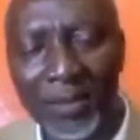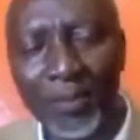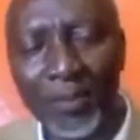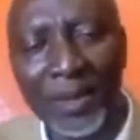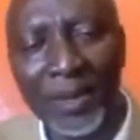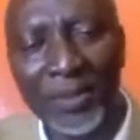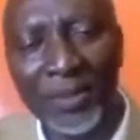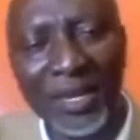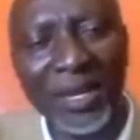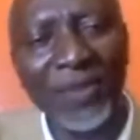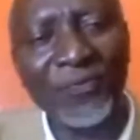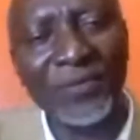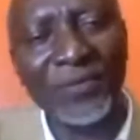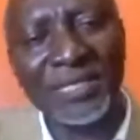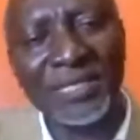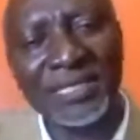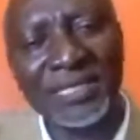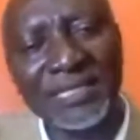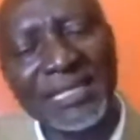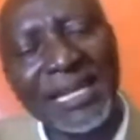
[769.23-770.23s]
But then if
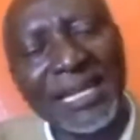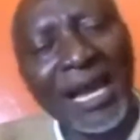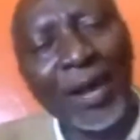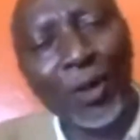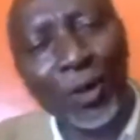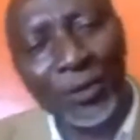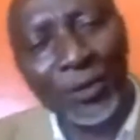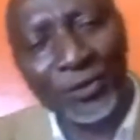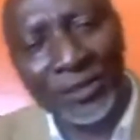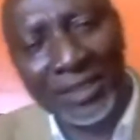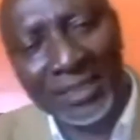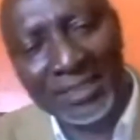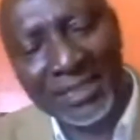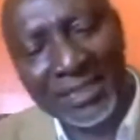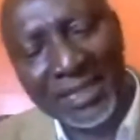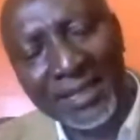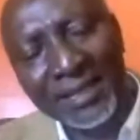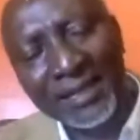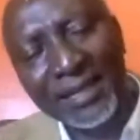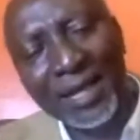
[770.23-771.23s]
it is in that context,
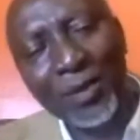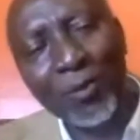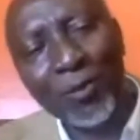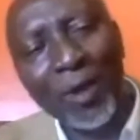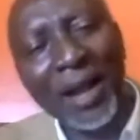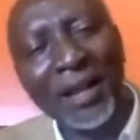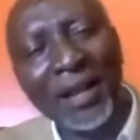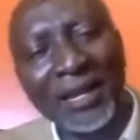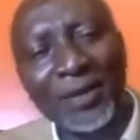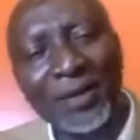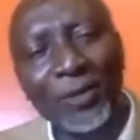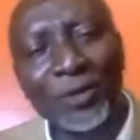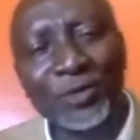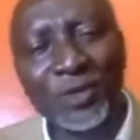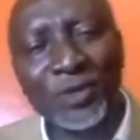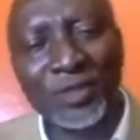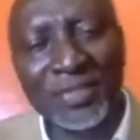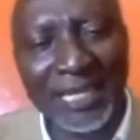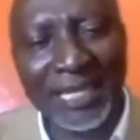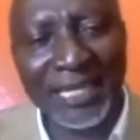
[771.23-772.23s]
then one can
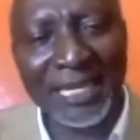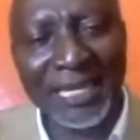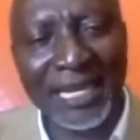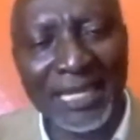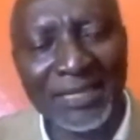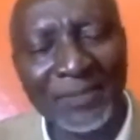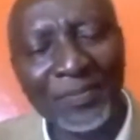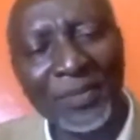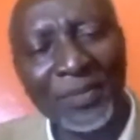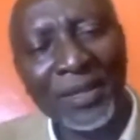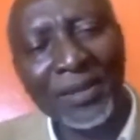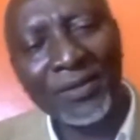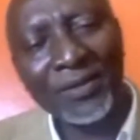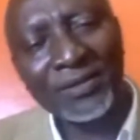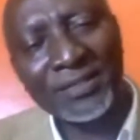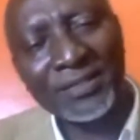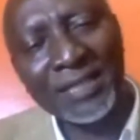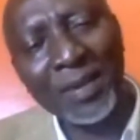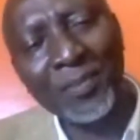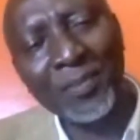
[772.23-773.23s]
also say that
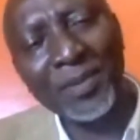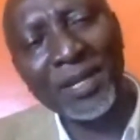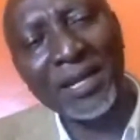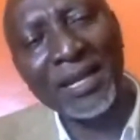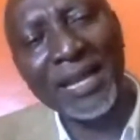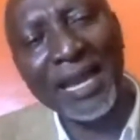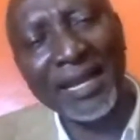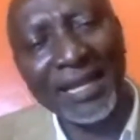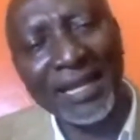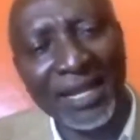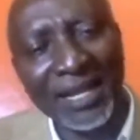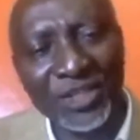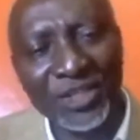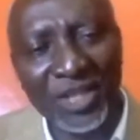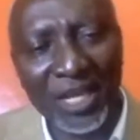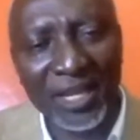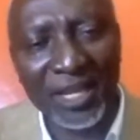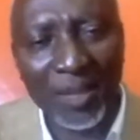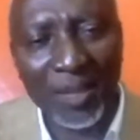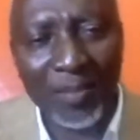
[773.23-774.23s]
somebody like
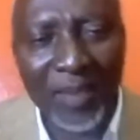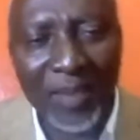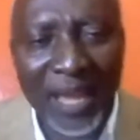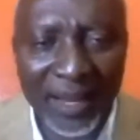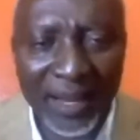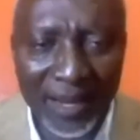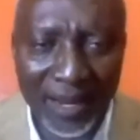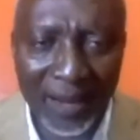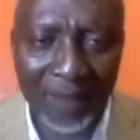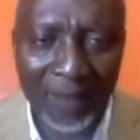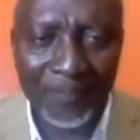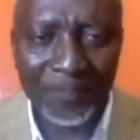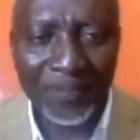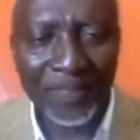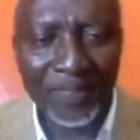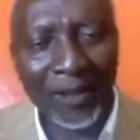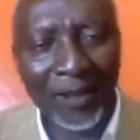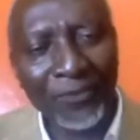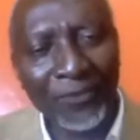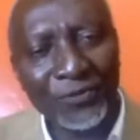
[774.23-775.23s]
Angela Merkel
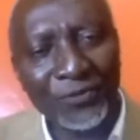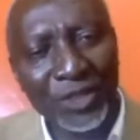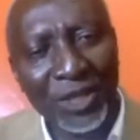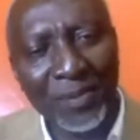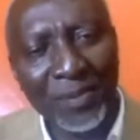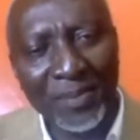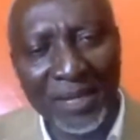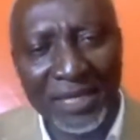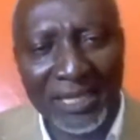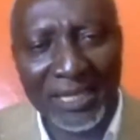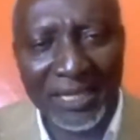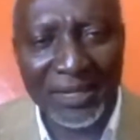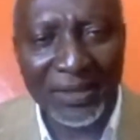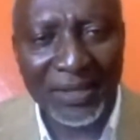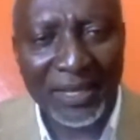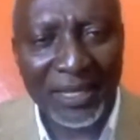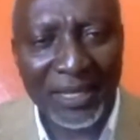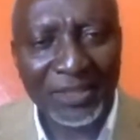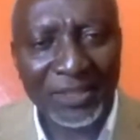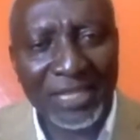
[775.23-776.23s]
of Germany,
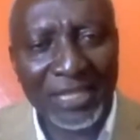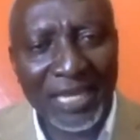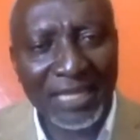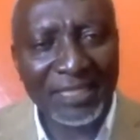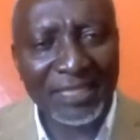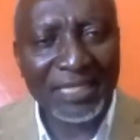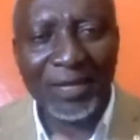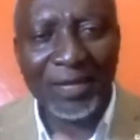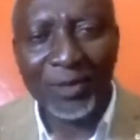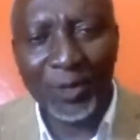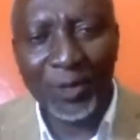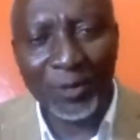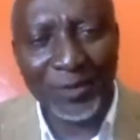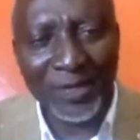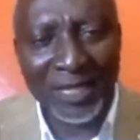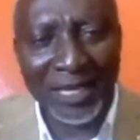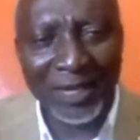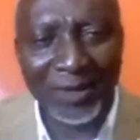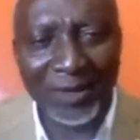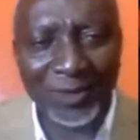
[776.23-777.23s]
they have stayed on
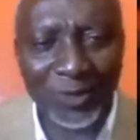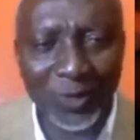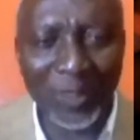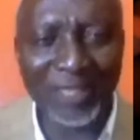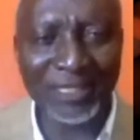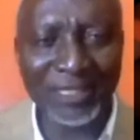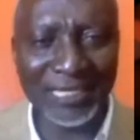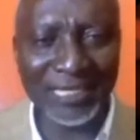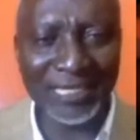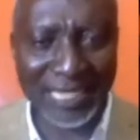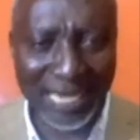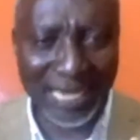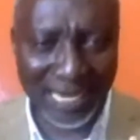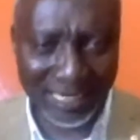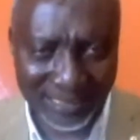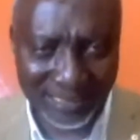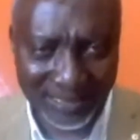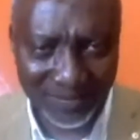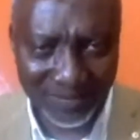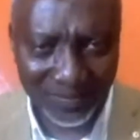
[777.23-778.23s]
nearly 20
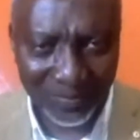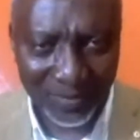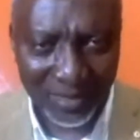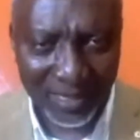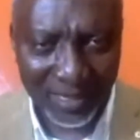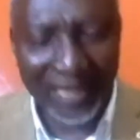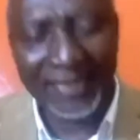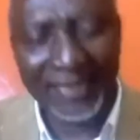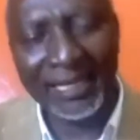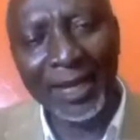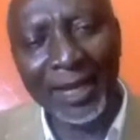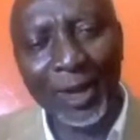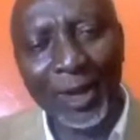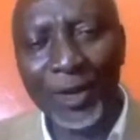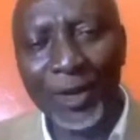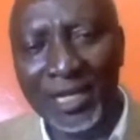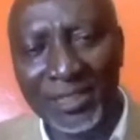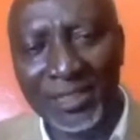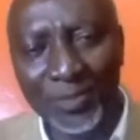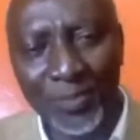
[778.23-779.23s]
years and the 12.
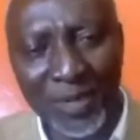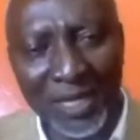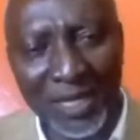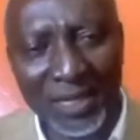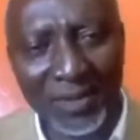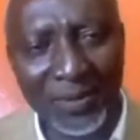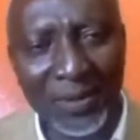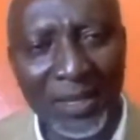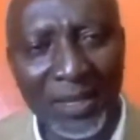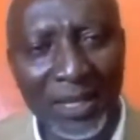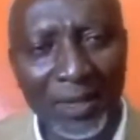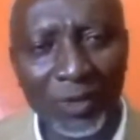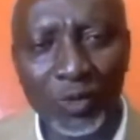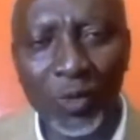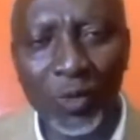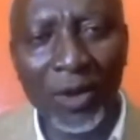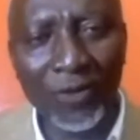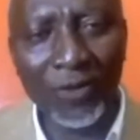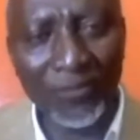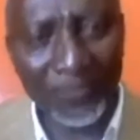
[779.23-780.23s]
Longest,
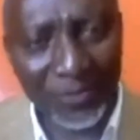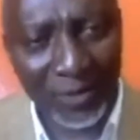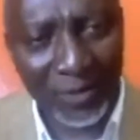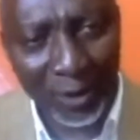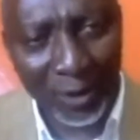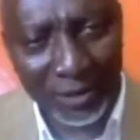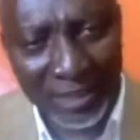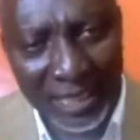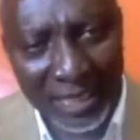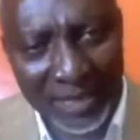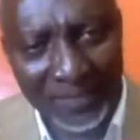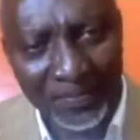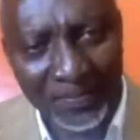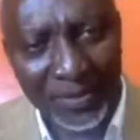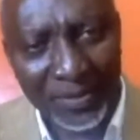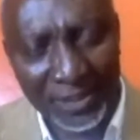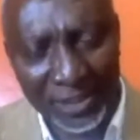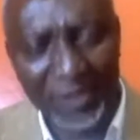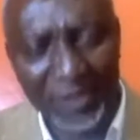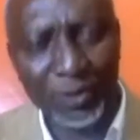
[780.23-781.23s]
12, okay?
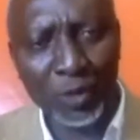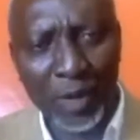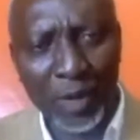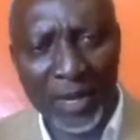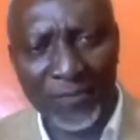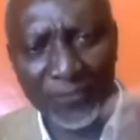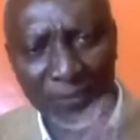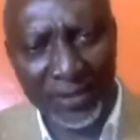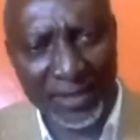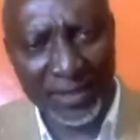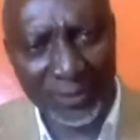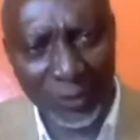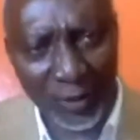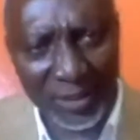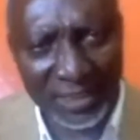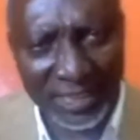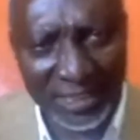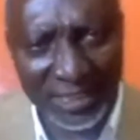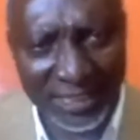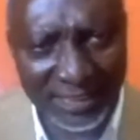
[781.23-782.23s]
She's going for a
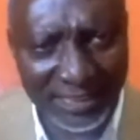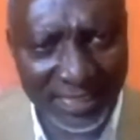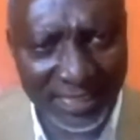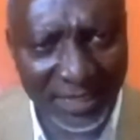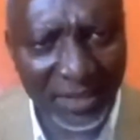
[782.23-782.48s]
20 distance.